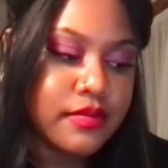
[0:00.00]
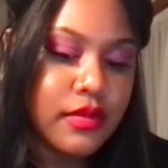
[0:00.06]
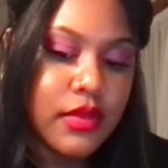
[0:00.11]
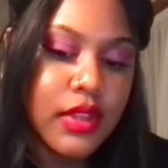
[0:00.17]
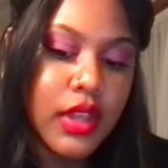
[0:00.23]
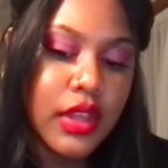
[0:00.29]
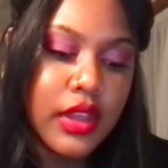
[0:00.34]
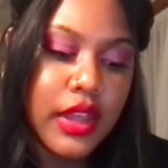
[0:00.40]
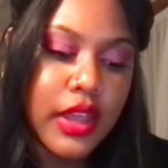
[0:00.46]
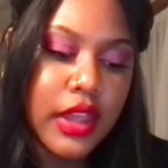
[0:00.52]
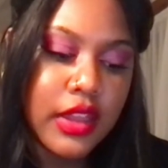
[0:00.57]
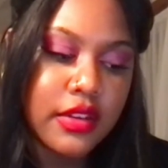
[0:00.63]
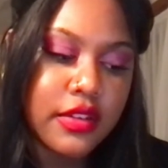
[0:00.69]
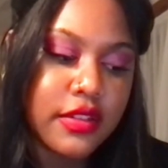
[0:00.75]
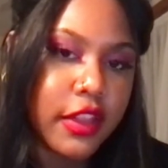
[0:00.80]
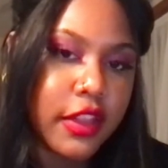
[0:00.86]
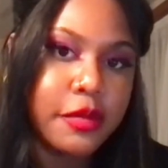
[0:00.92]
And
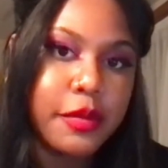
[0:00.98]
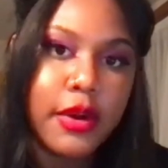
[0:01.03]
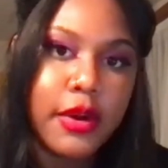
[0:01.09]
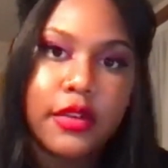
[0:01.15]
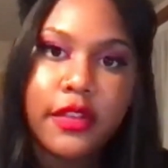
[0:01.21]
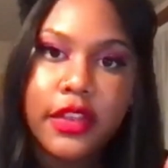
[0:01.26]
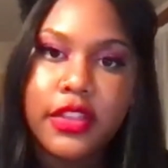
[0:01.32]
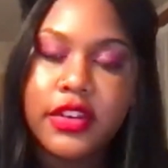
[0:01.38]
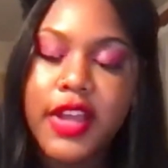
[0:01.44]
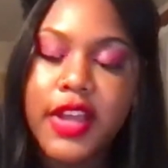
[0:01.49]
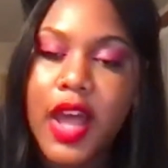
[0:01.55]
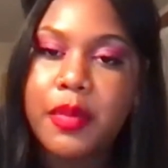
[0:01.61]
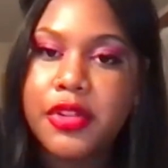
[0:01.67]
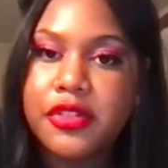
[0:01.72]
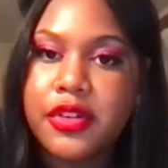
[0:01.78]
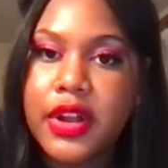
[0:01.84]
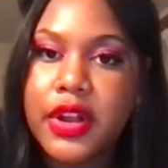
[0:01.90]
that's part of like the
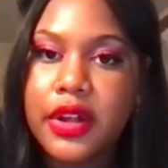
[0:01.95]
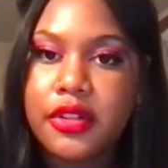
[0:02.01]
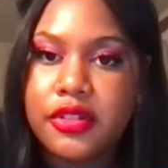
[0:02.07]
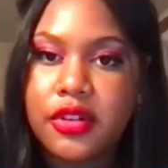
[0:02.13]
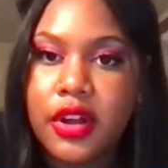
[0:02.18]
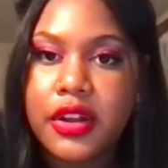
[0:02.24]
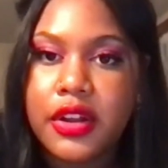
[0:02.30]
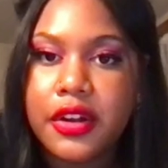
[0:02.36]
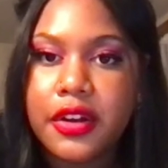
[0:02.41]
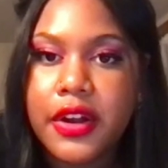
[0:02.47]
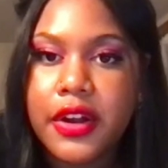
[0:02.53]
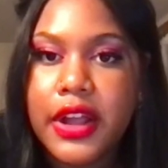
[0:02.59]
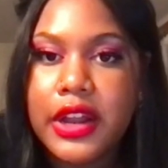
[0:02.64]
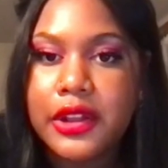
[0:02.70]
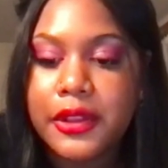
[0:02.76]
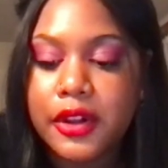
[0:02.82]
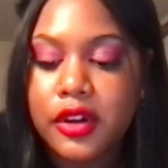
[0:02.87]
tapestry I was trying to create a
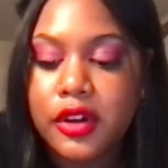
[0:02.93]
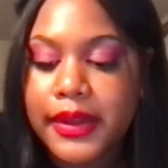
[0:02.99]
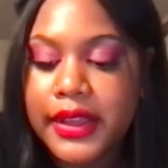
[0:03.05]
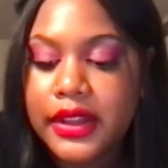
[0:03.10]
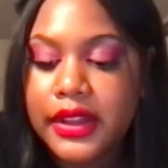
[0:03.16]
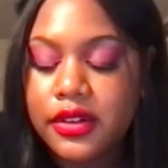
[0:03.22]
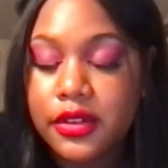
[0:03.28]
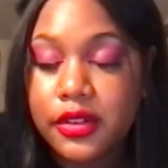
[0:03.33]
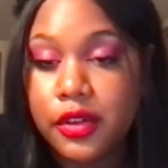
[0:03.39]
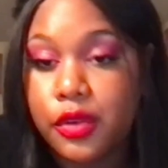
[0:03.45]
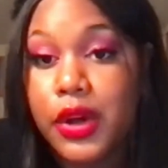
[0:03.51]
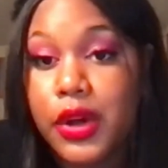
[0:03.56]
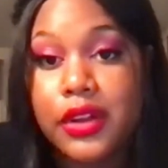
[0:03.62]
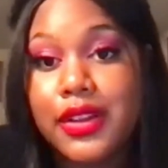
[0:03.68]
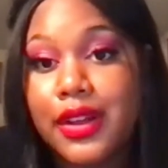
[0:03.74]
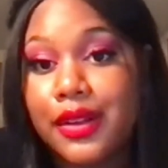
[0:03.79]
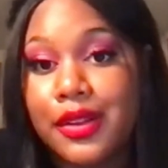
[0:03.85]
little bit, or the
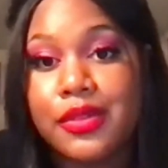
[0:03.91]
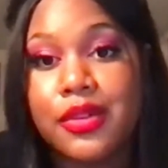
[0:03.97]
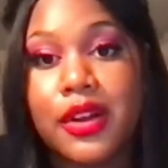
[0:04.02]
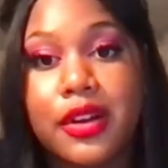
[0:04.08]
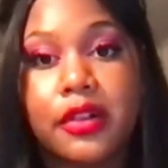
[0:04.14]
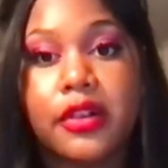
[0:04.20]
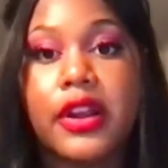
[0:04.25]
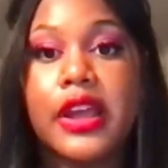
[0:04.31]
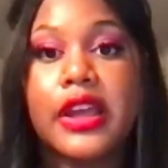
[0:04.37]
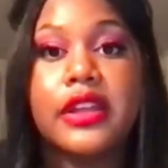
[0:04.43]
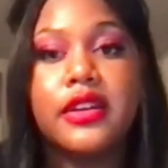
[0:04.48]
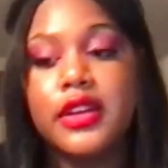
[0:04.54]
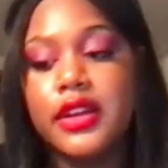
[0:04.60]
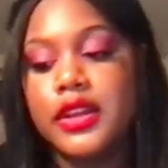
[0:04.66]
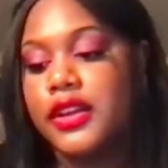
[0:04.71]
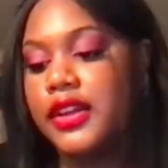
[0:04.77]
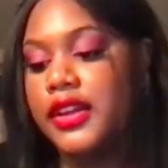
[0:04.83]
quilt I was trying to create,
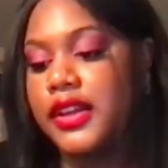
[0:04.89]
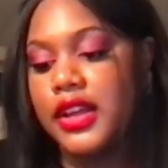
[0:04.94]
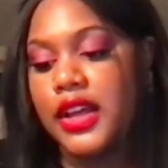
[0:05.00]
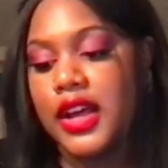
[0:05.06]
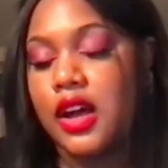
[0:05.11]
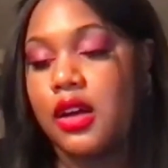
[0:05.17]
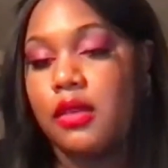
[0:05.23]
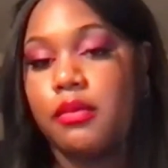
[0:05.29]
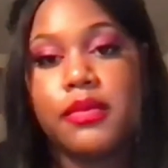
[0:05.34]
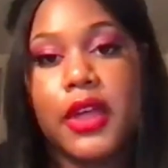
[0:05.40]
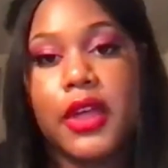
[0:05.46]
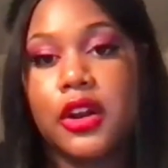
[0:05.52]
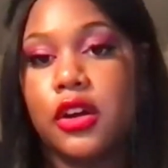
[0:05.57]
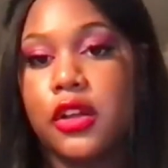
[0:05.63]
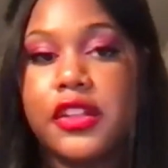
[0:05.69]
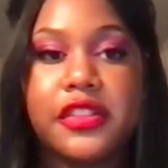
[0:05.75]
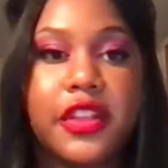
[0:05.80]
that
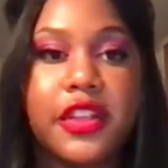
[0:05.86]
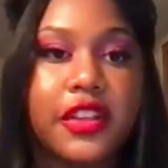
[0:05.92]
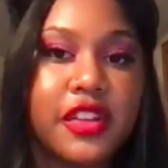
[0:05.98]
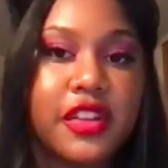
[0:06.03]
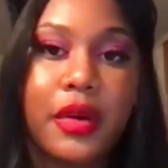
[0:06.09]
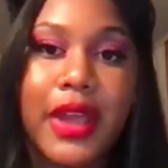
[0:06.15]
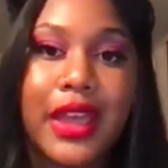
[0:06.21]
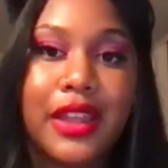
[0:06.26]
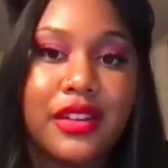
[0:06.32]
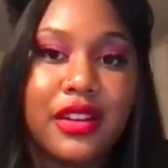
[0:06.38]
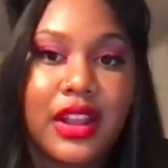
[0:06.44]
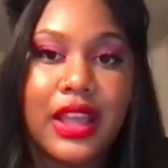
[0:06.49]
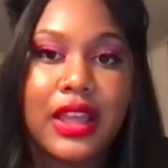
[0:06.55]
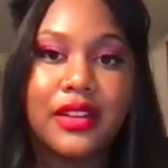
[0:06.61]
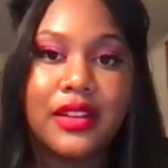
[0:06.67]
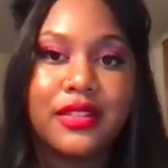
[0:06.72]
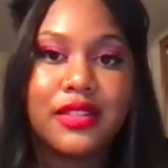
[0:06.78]
all these things go hand in
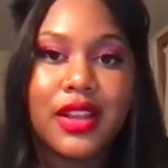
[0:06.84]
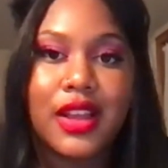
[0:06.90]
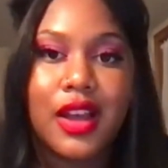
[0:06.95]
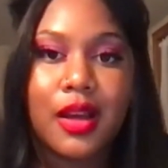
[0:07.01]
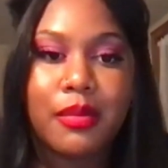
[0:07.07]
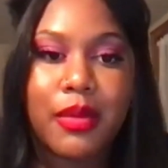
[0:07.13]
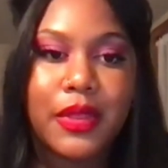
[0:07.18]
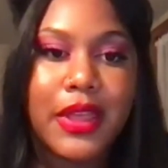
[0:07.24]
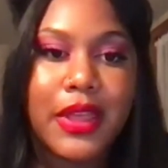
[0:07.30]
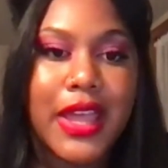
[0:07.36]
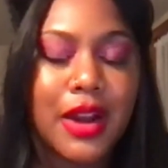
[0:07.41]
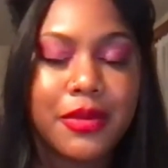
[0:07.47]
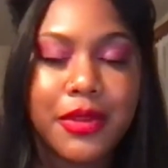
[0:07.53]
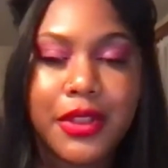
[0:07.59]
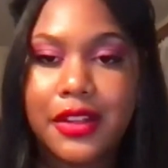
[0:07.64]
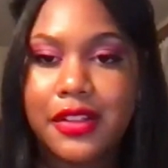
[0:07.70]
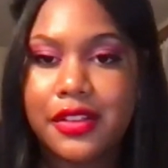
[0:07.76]
hand, and they can't
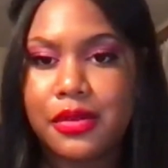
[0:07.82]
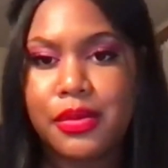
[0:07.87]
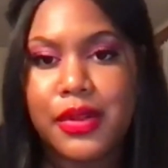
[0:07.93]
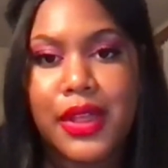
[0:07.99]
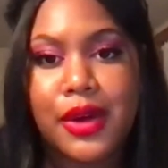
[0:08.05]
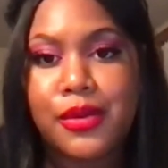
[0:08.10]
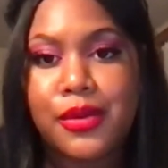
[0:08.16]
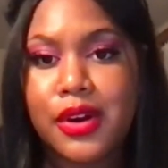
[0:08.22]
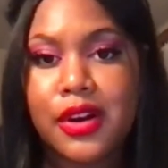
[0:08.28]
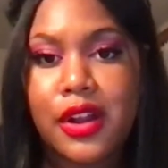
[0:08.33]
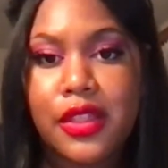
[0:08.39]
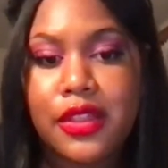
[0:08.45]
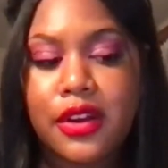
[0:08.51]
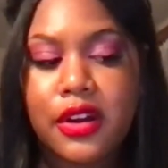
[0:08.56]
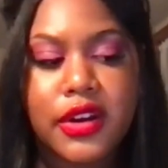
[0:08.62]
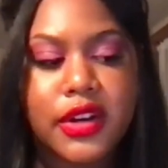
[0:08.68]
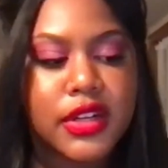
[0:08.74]
really exist without one
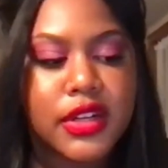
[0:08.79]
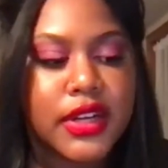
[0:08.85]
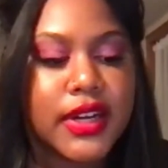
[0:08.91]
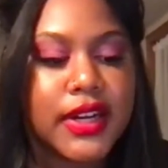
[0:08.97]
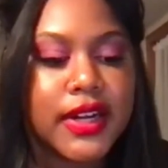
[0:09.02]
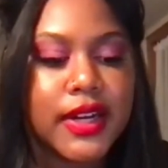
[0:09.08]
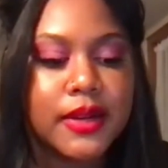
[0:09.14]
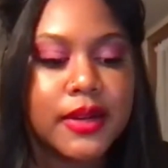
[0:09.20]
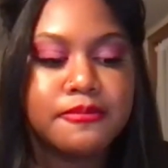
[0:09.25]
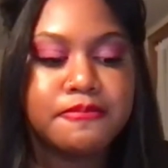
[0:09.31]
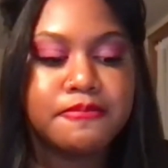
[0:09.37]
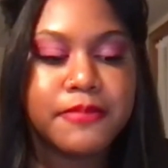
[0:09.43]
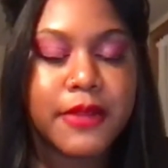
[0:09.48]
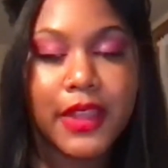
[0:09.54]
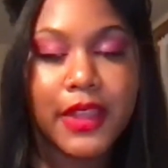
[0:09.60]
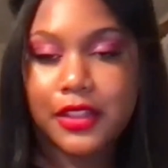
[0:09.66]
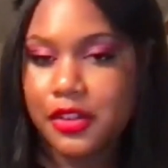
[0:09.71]
another. And
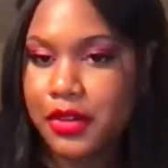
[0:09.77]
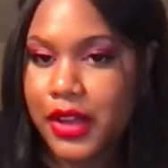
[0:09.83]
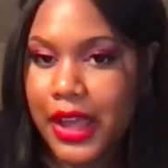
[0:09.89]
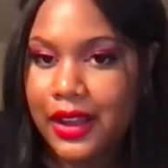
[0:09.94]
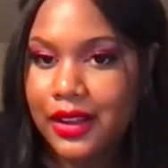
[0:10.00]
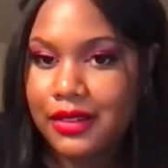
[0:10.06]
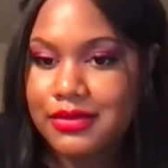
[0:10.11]
that's okay.